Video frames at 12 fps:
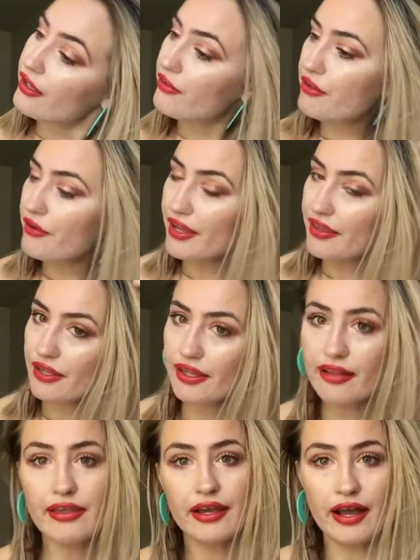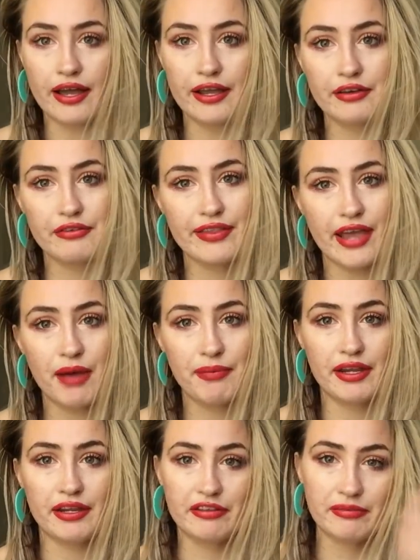So I think that's kind of what's
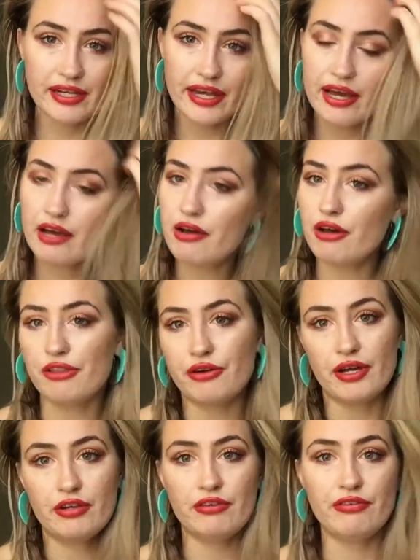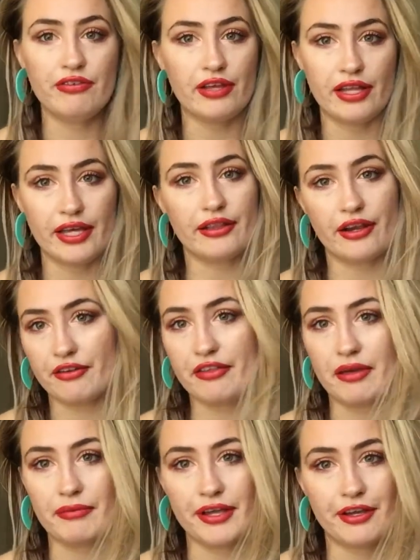happening to me now, although I do feel there are
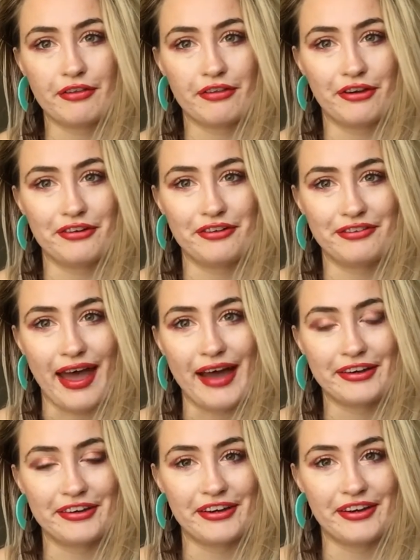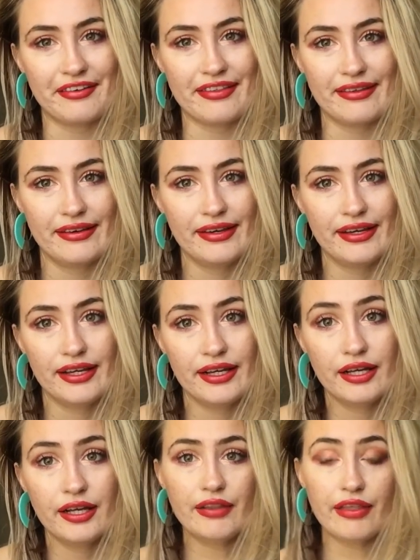some external factors
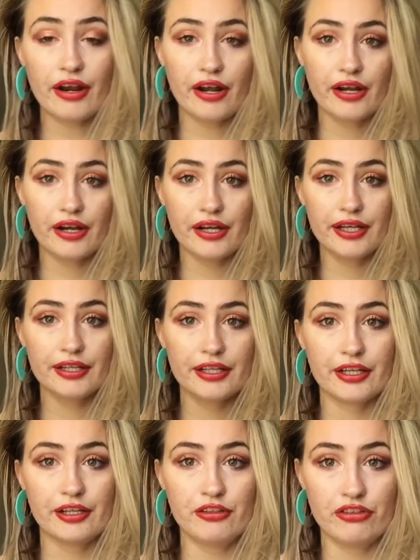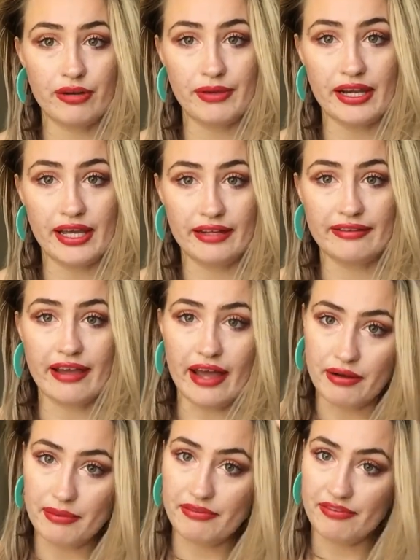that are contributing to how
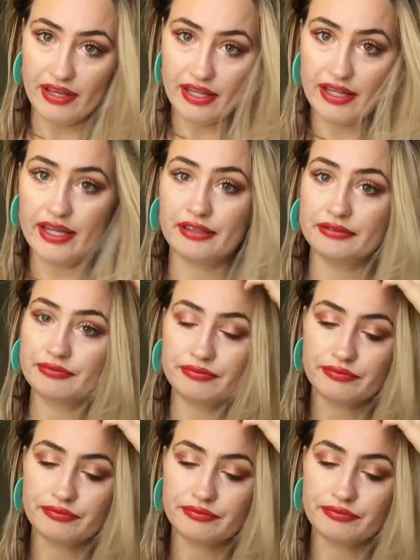I'm feeling.